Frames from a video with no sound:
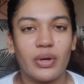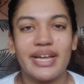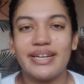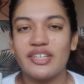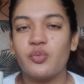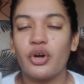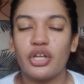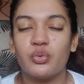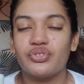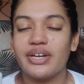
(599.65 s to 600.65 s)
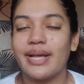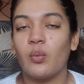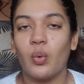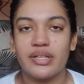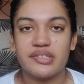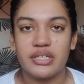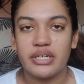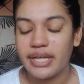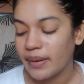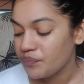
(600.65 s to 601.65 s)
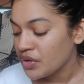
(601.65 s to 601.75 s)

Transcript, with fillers: So I at least want to use it like once in a day.